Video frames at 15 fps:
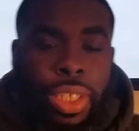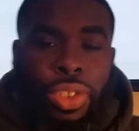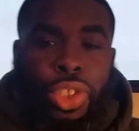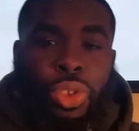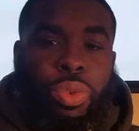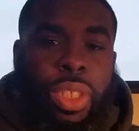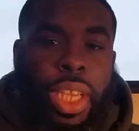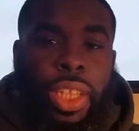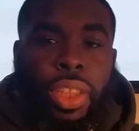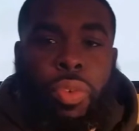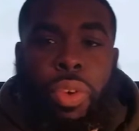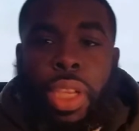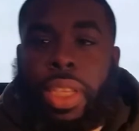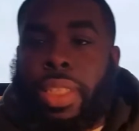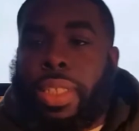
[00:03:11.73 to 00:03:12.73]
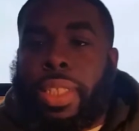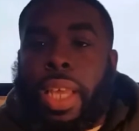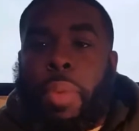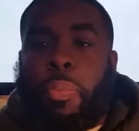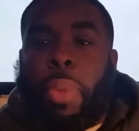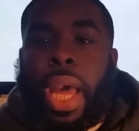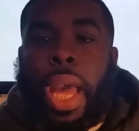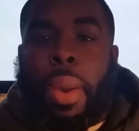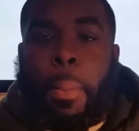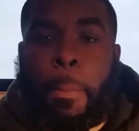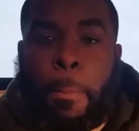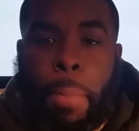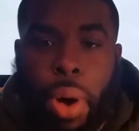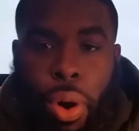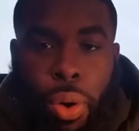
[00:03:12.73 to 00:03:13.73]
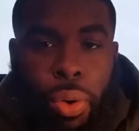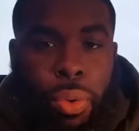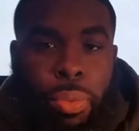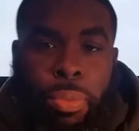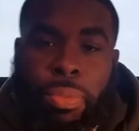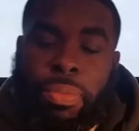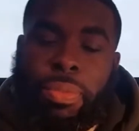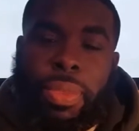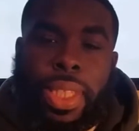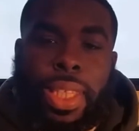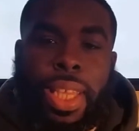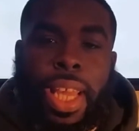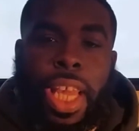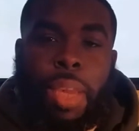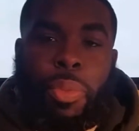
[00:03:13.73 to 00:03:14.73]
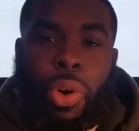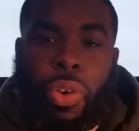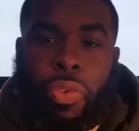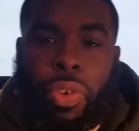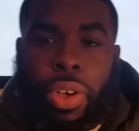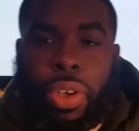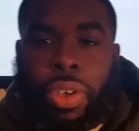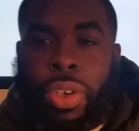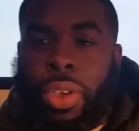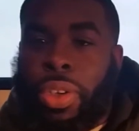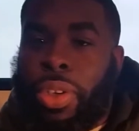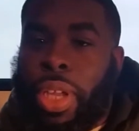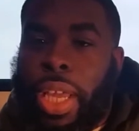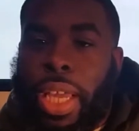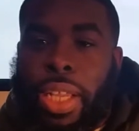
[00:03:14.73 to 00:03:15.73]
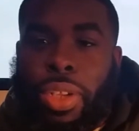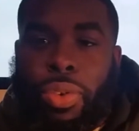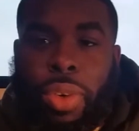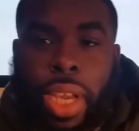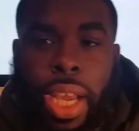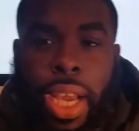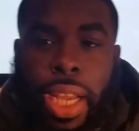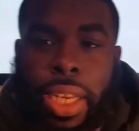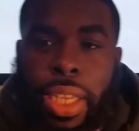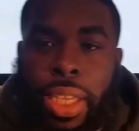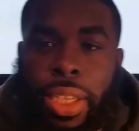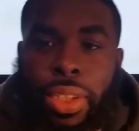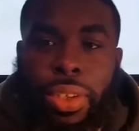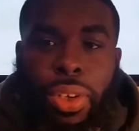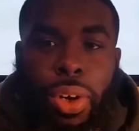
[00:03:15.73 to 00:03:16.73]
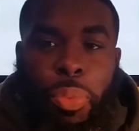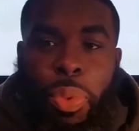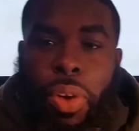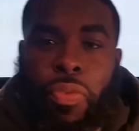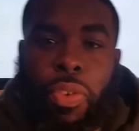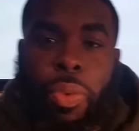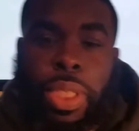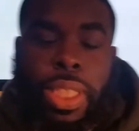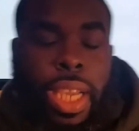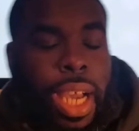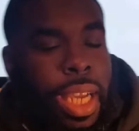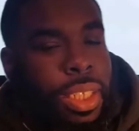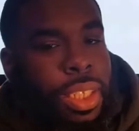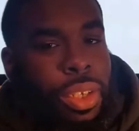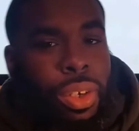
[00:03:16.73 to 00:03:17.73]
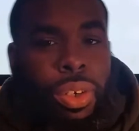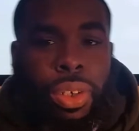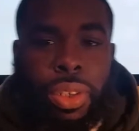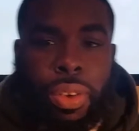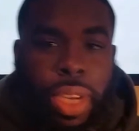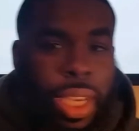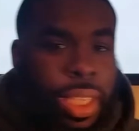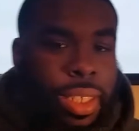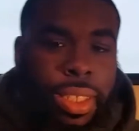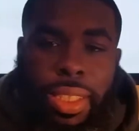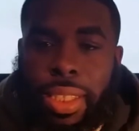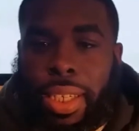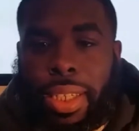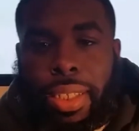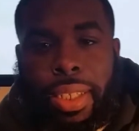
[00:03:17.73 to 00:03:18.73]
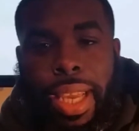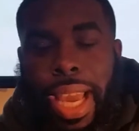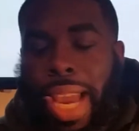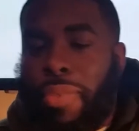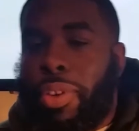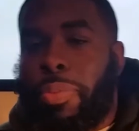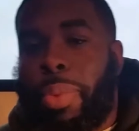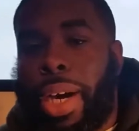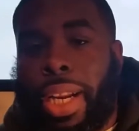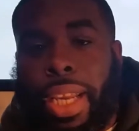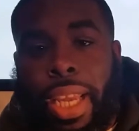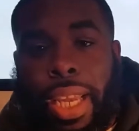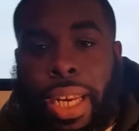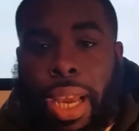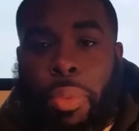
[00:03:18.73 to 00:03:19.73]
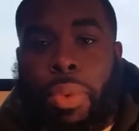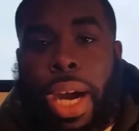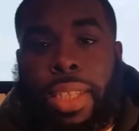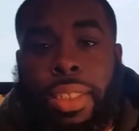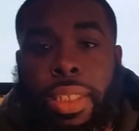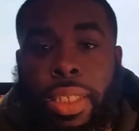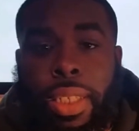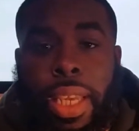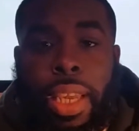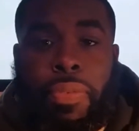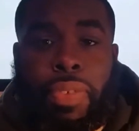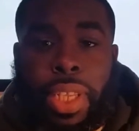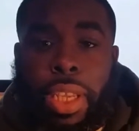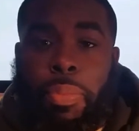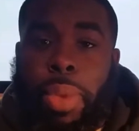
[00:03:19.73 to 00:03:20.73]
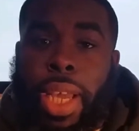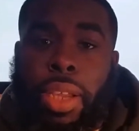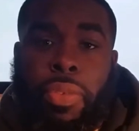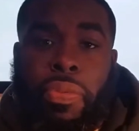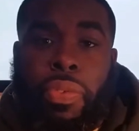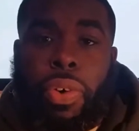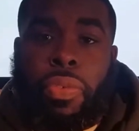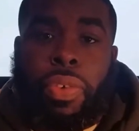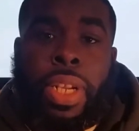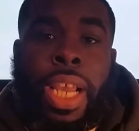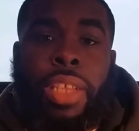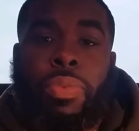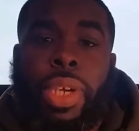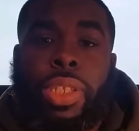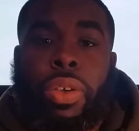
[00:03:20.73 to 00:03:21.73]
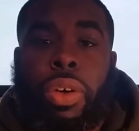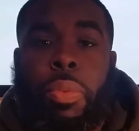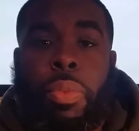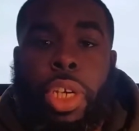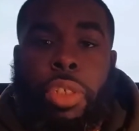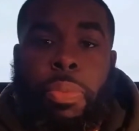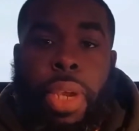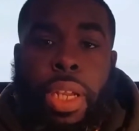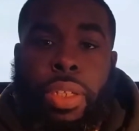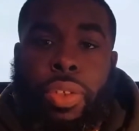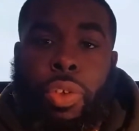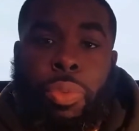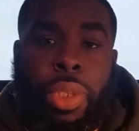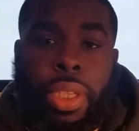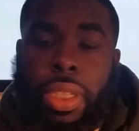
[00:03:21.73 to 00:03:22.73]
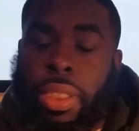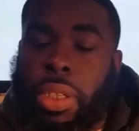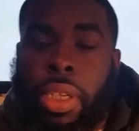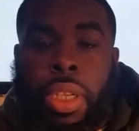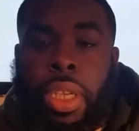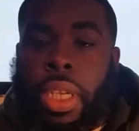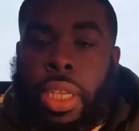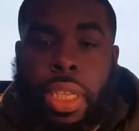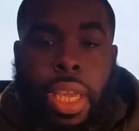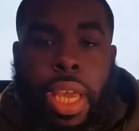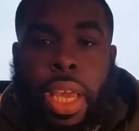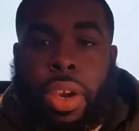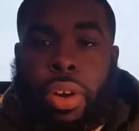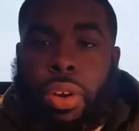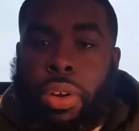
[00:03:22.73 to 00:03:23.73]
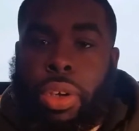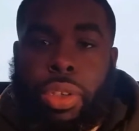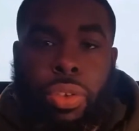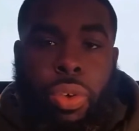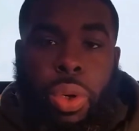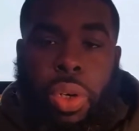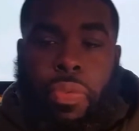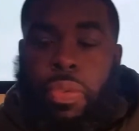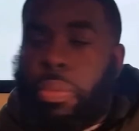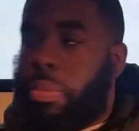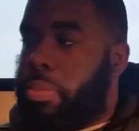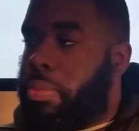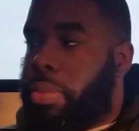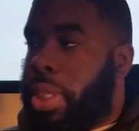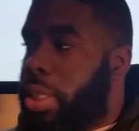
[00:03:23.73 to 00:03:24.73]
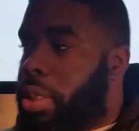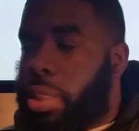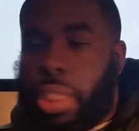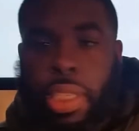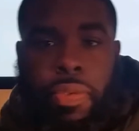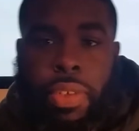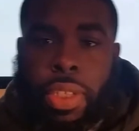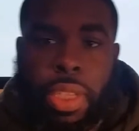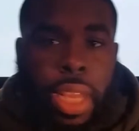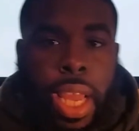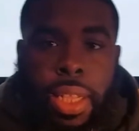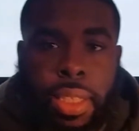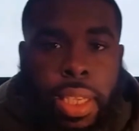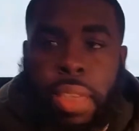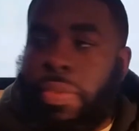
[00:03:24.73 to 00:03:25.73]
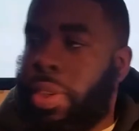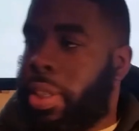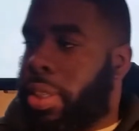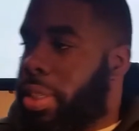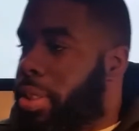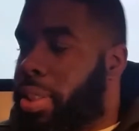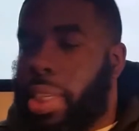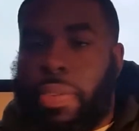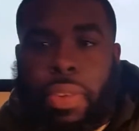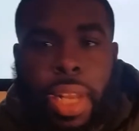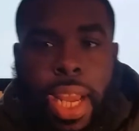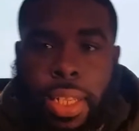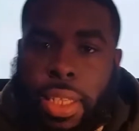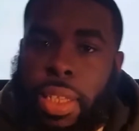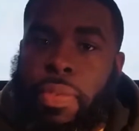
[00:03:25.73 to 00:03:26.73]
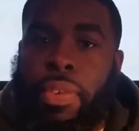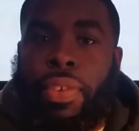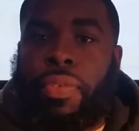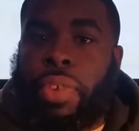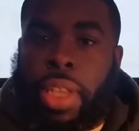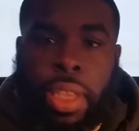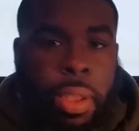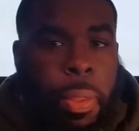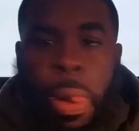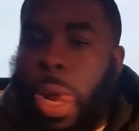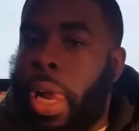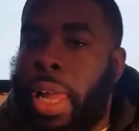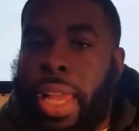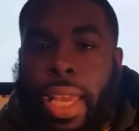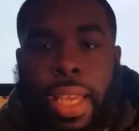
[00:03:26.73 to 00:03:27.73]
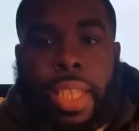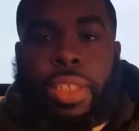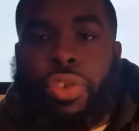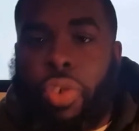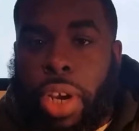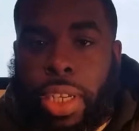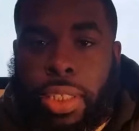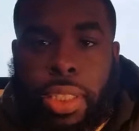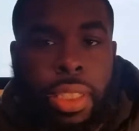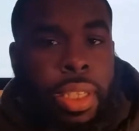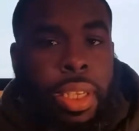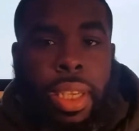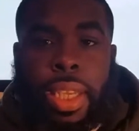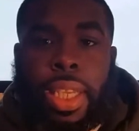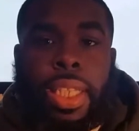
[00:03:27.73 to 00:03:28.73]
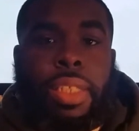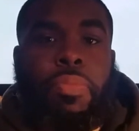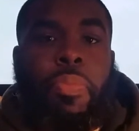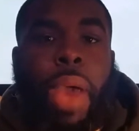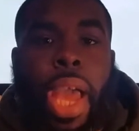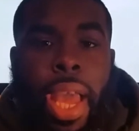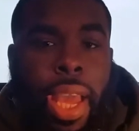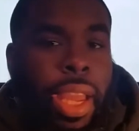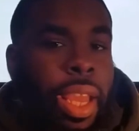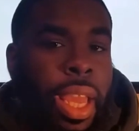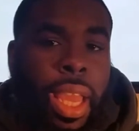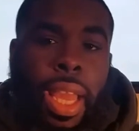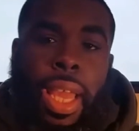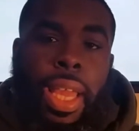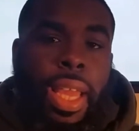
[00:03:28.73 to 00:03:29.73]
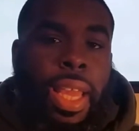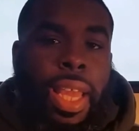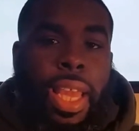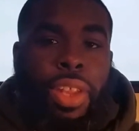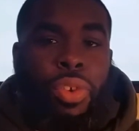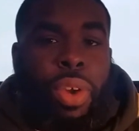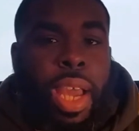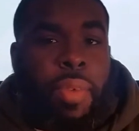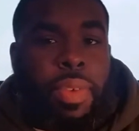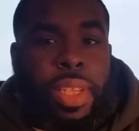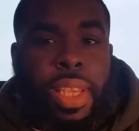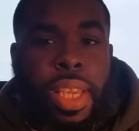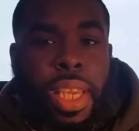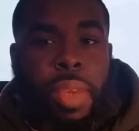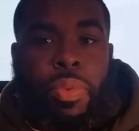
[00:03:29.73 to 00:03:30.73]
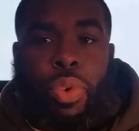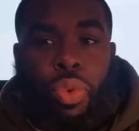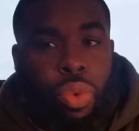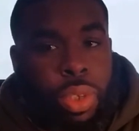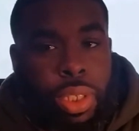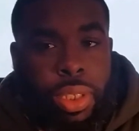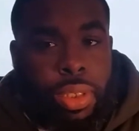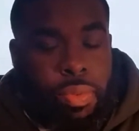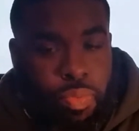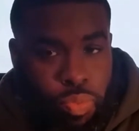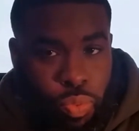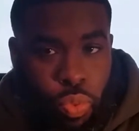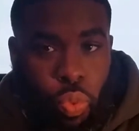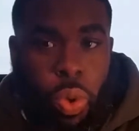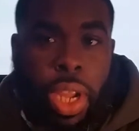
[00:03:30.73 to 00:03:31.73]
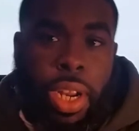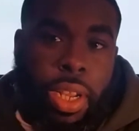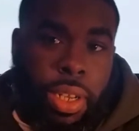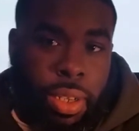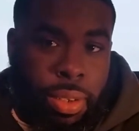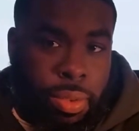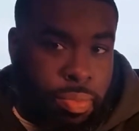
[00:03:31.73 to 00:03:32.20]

shoot that three, step back, boom, game over, and you got people from Wisconsin going crazy and everybody. And I'm watching the game flicking back and forth, and that's why it's called March Madness too, because your head hurt because you're going from this TV to that TV, this TV, that TV, you flicking. It gets crazy. It gets mad. And you can have a team who was winning